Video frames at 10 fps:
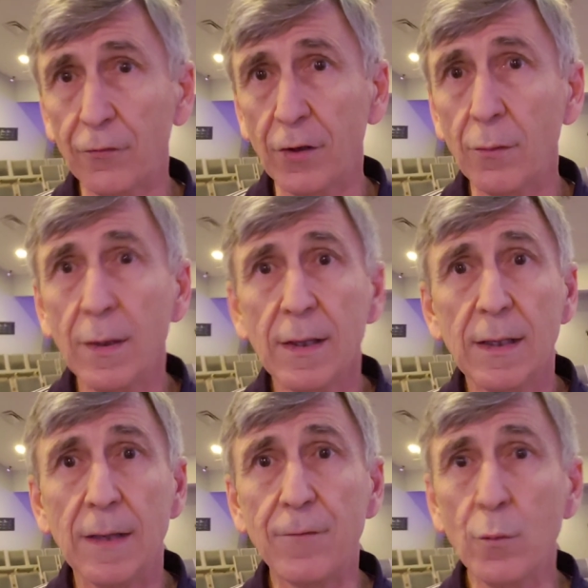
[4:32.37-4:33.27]
So
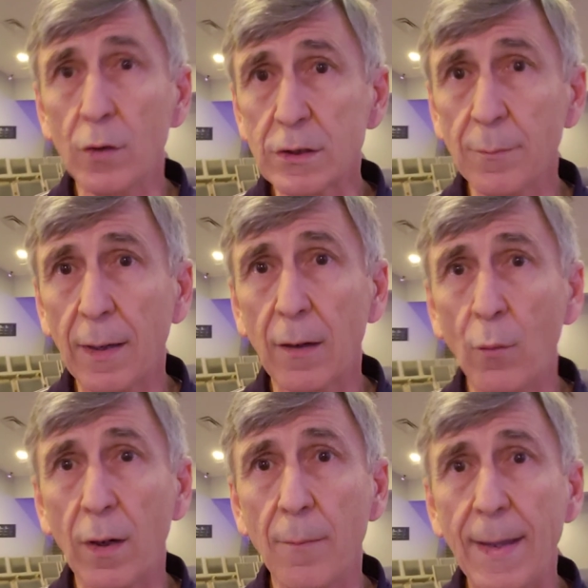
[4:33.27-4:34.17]
if you want to
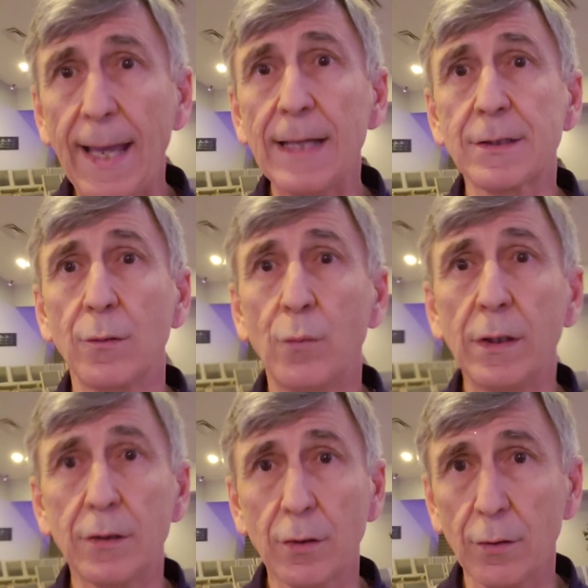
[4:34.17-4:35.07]
wear a mask, we
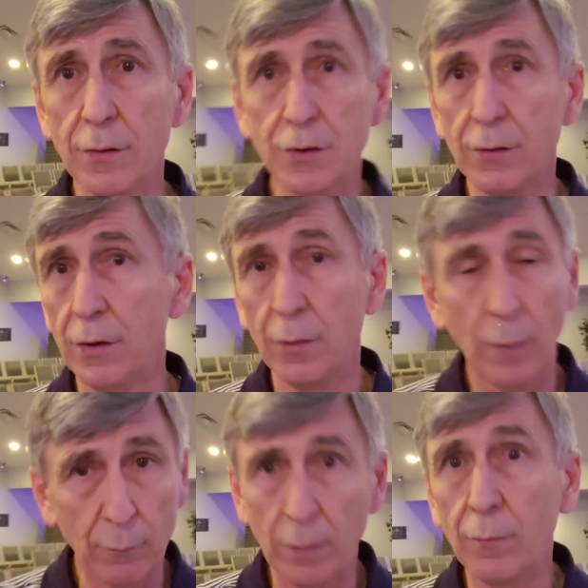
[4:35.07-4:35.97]
encourage you
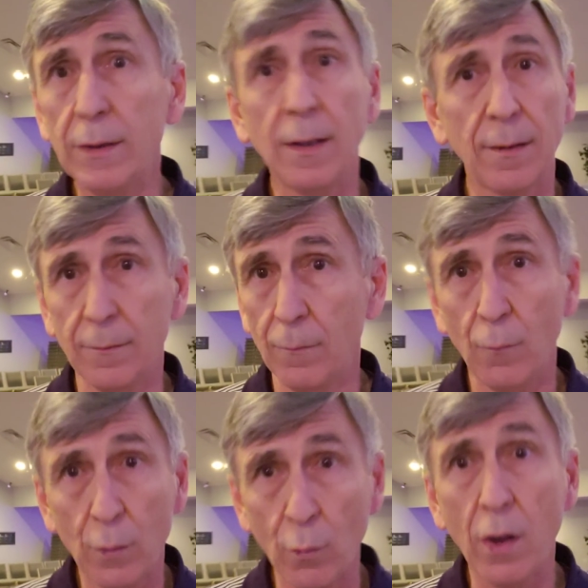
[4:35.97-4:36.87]
to, we, we, uh,
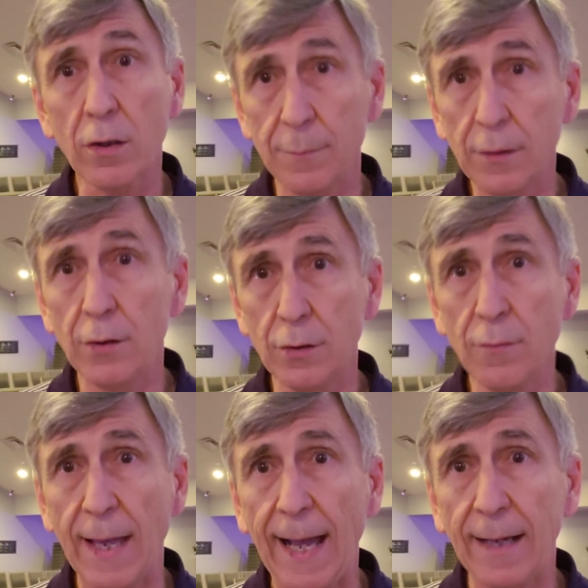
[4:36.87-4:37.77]
we welcome you to do
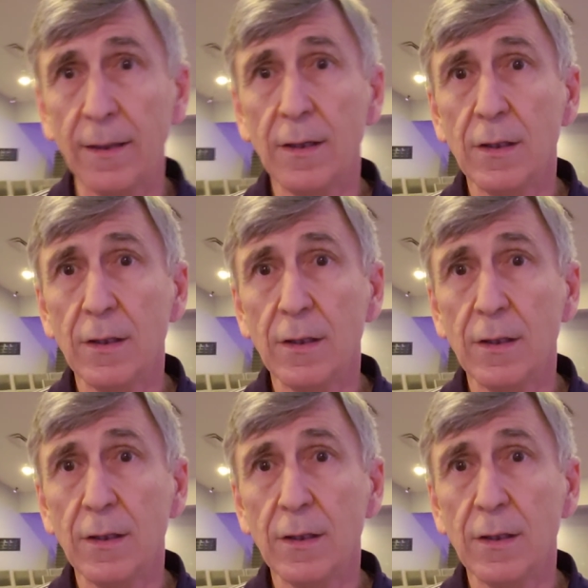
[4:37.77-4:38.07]
that.